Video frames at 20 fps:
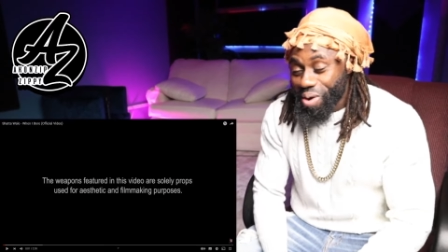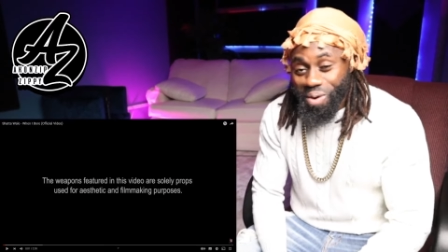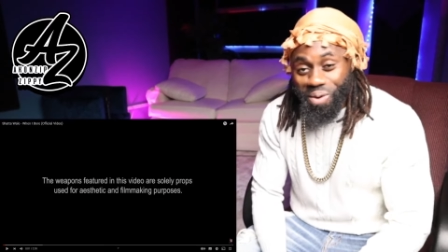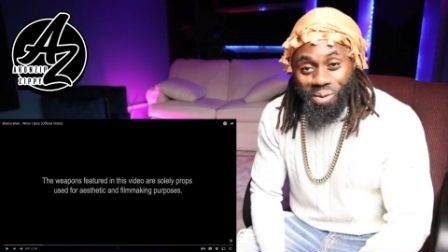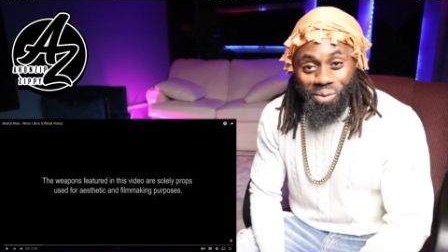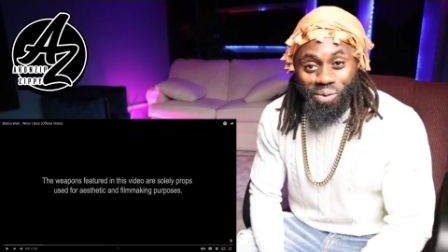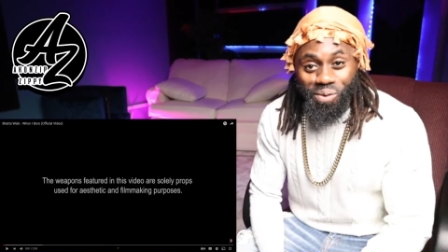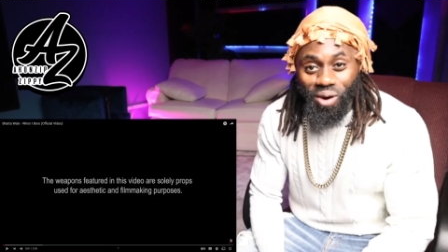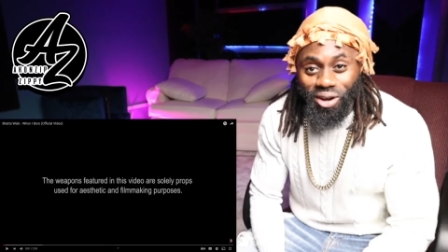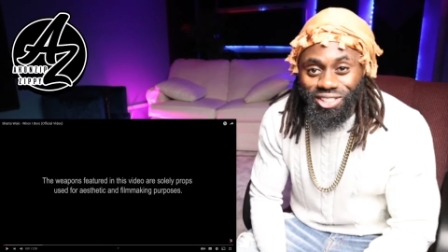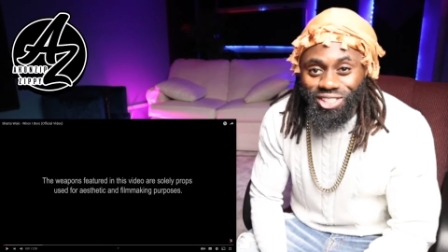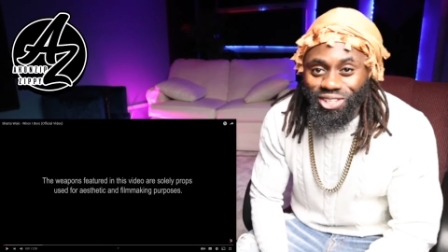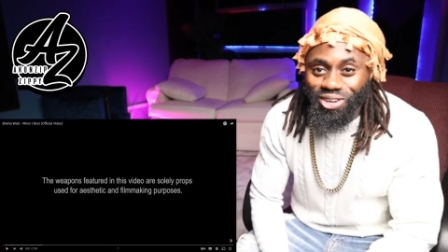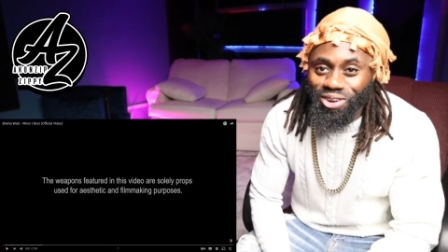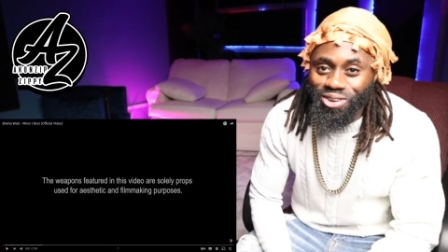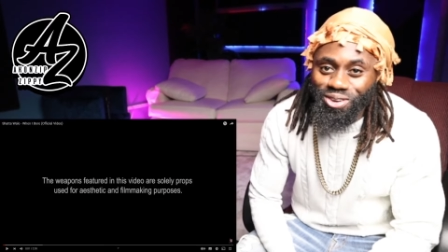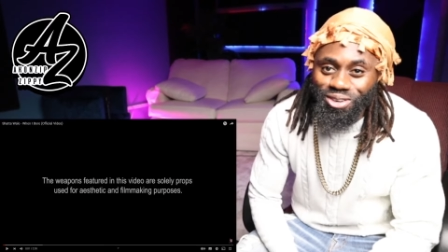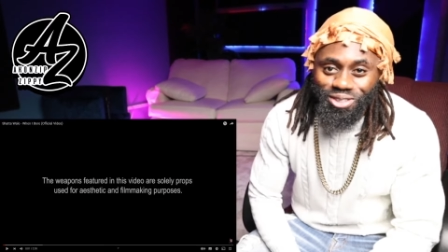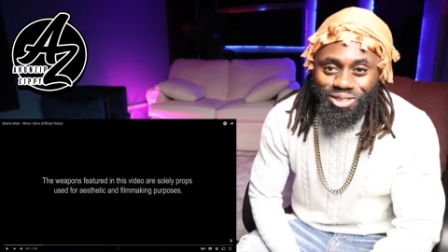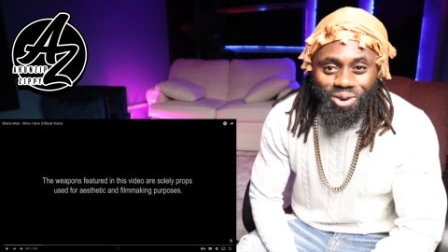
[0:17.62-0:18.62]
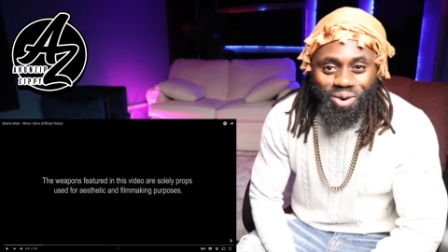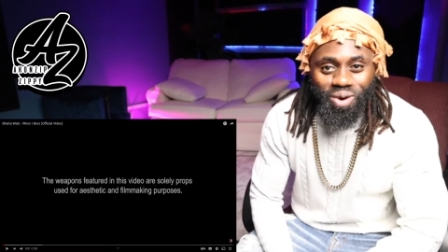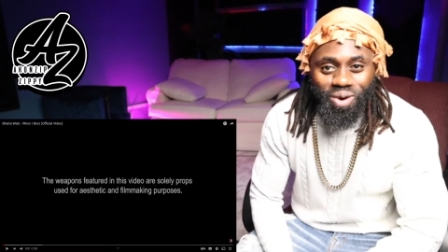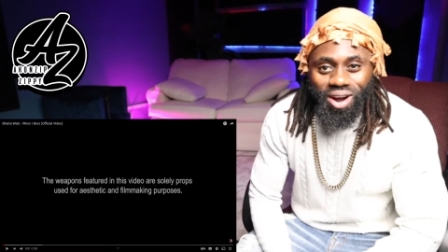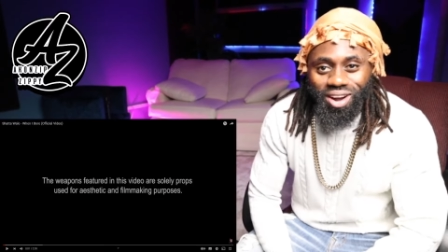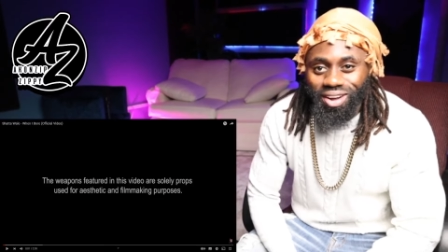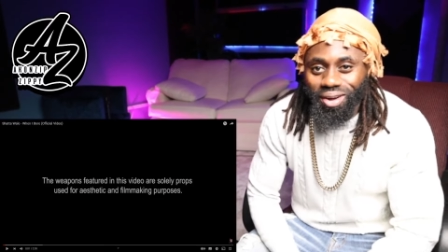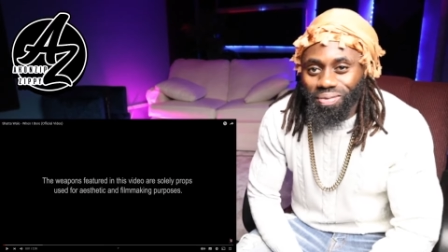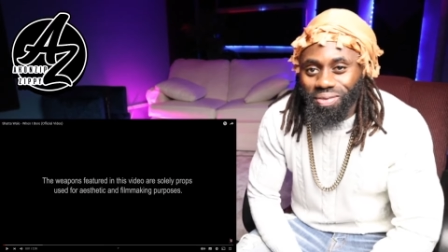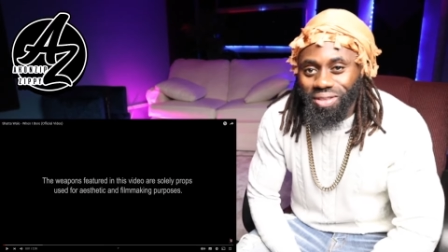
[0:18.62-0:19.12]
What's up YouTube?
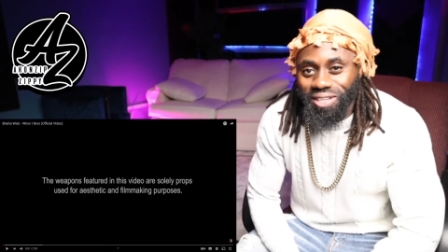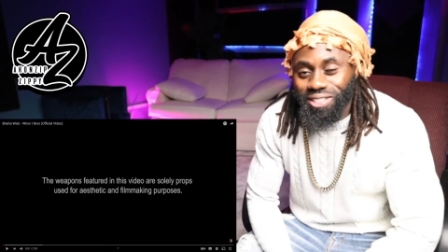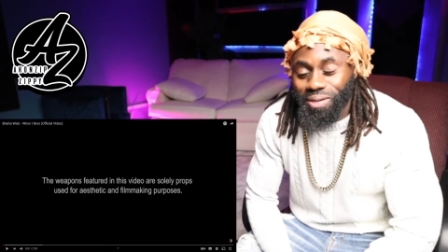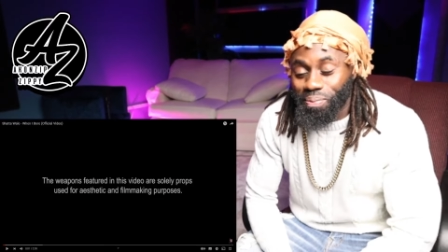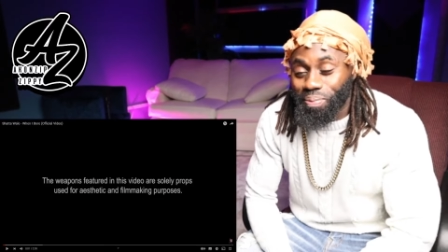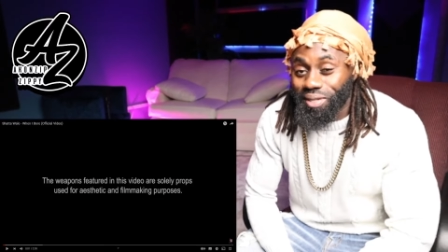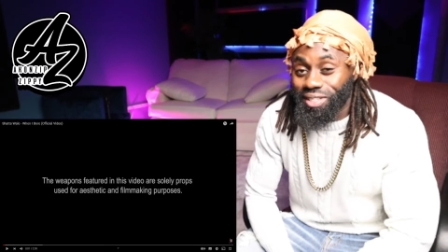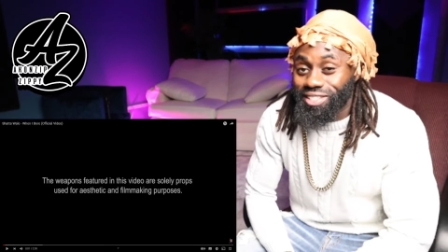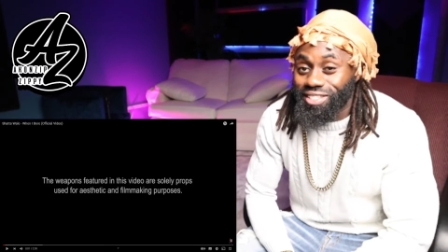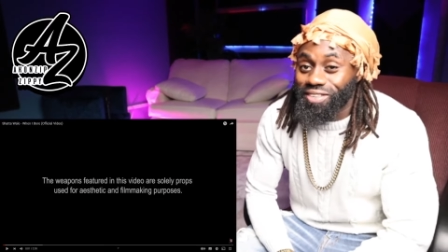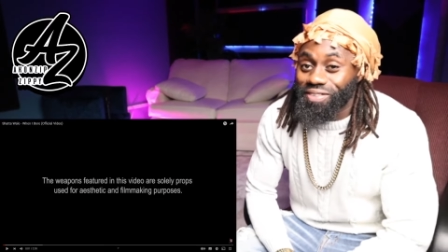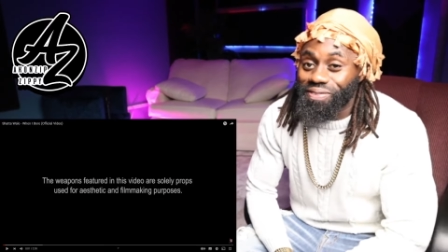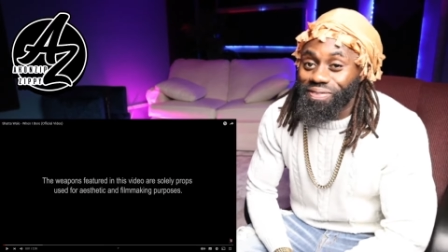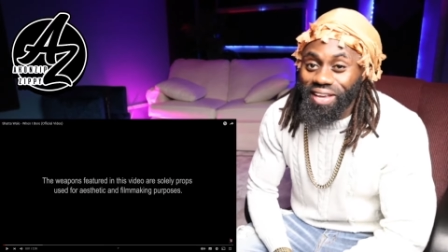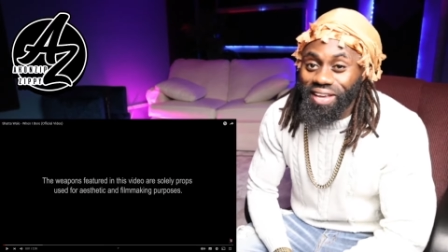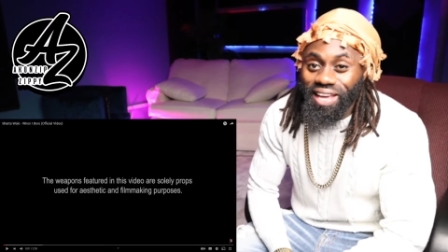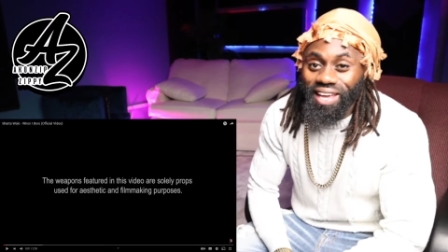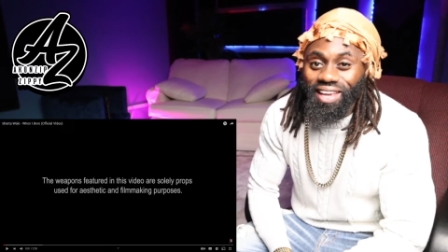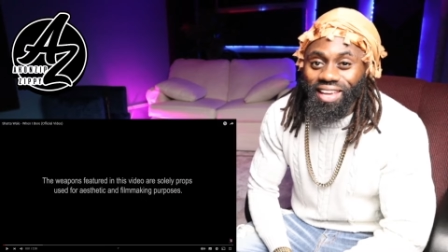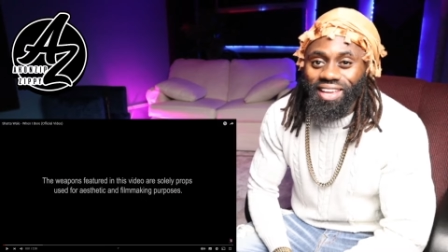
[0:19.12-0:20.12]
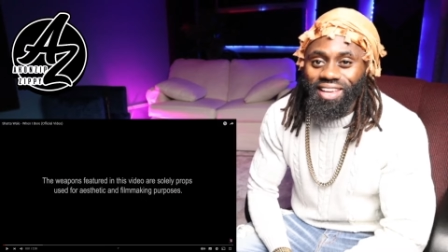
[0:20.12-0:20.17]
Welcome to Zipik TV.